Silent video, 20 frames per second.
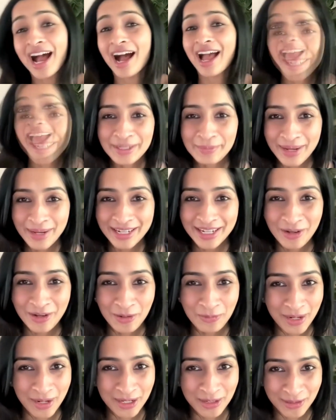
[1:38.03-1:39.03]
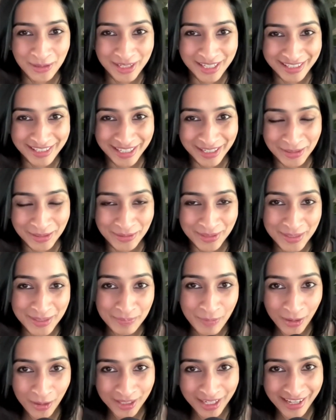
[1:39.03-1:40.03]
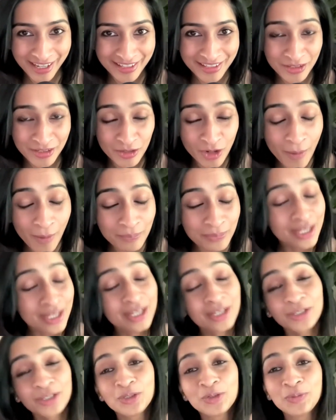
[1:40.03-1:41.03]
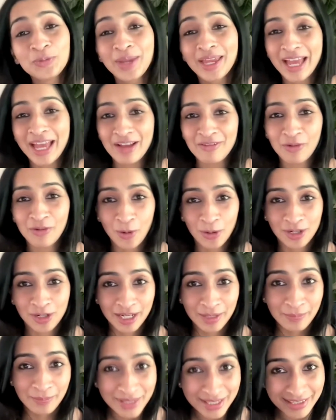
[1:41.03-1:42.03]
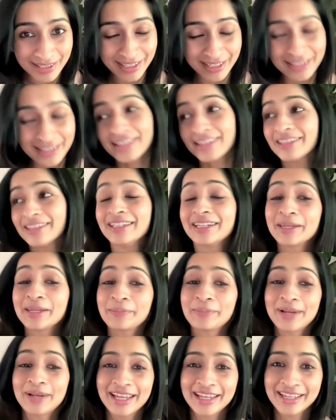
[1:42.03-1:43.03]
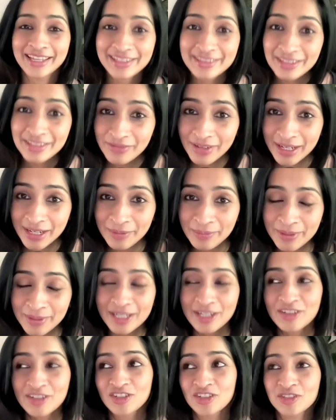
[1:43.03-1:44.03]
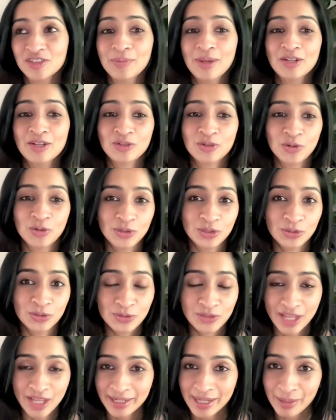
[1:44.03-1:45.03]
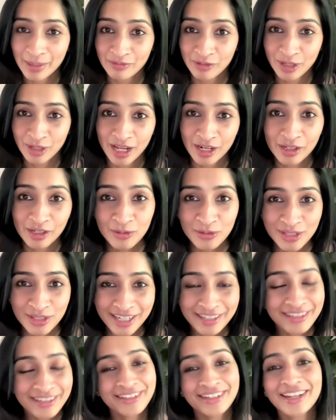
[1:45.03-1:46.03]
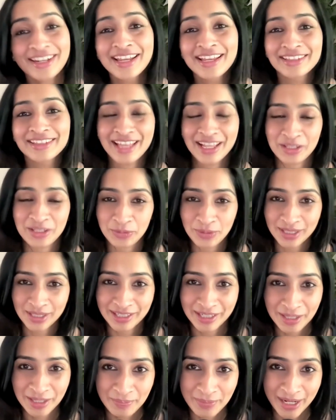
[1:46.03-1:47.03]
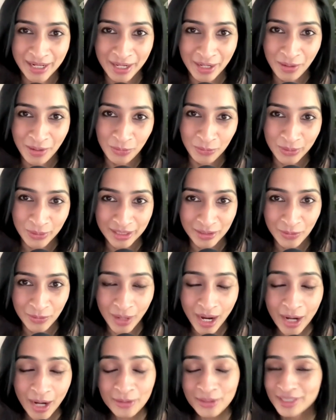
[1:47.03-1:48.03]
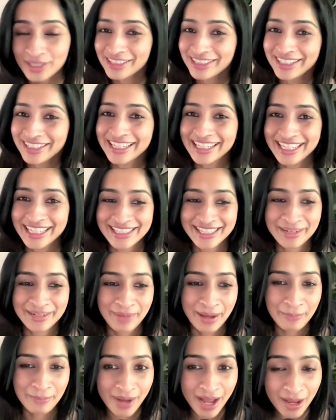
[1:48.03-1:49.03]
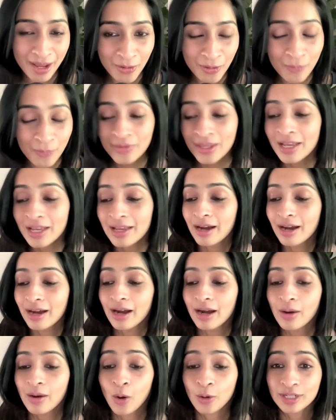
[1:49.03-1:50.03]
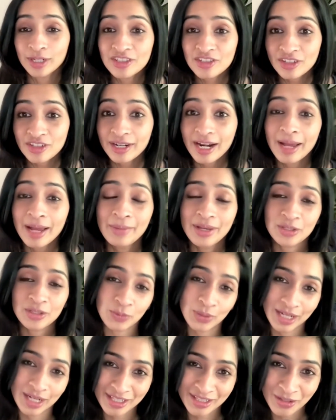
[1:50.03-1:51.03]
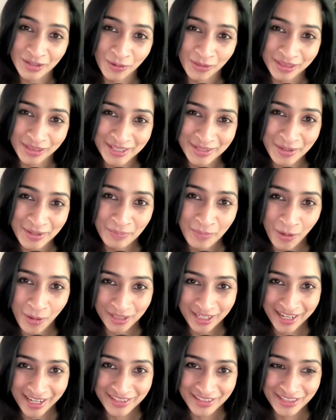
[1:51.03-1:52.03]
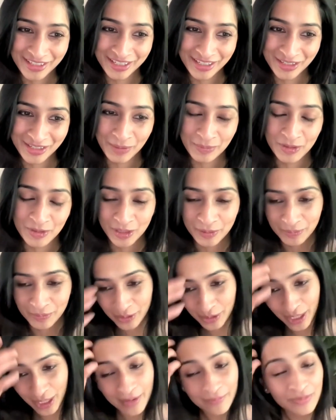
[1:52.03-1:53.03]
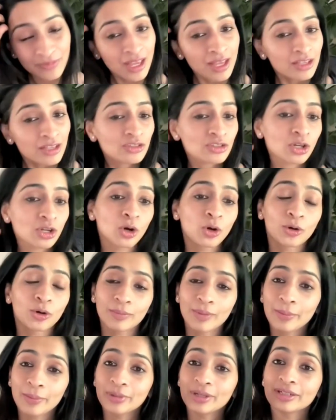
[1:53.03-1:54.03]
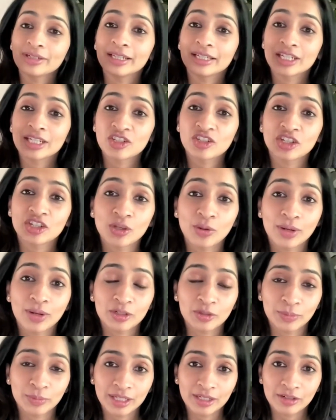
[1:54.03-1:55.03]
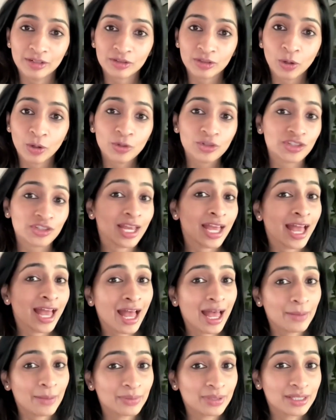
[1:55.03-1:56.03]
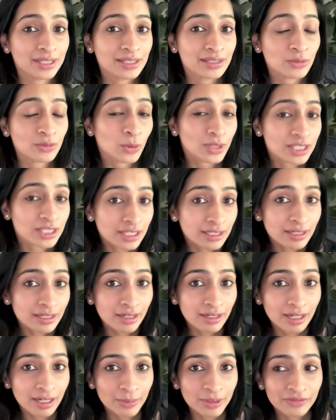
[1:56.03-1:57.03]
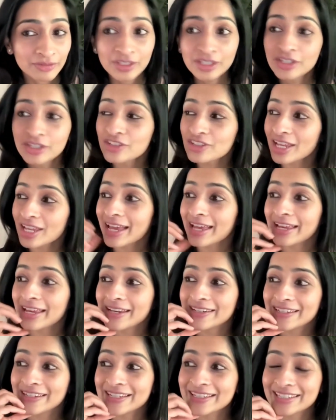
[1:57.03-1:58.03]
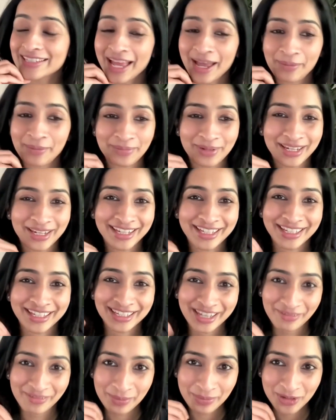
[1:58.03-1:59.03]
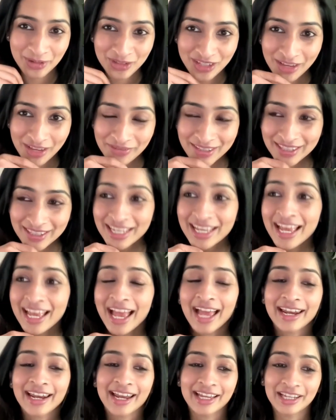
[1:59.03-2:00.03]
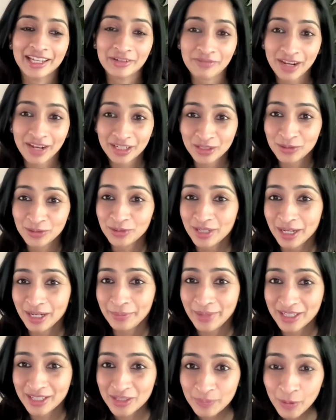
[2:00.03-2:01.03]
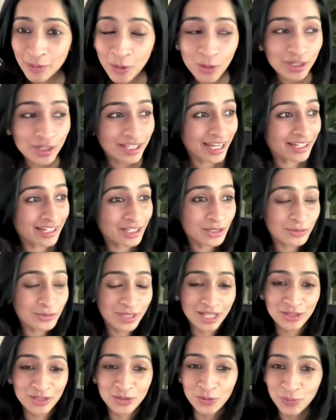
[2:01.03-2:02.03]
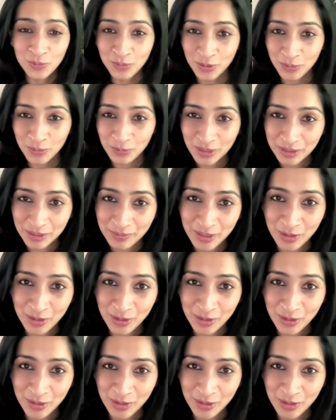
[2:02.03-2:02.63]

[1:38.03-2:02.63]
And depending on when you're listening to this podcast drop, you may have already missed it. The replay is available. Just make sure you sign up for our newsletter. That's where the replay will go out. The link is in my bio on Instagram as well as on this podcast description. Okay. So remember, the Teaching Yoga to Beginners course happens once in a couple of years and it's happening November 7th. And I invite you to come explore, get into that Zoom room with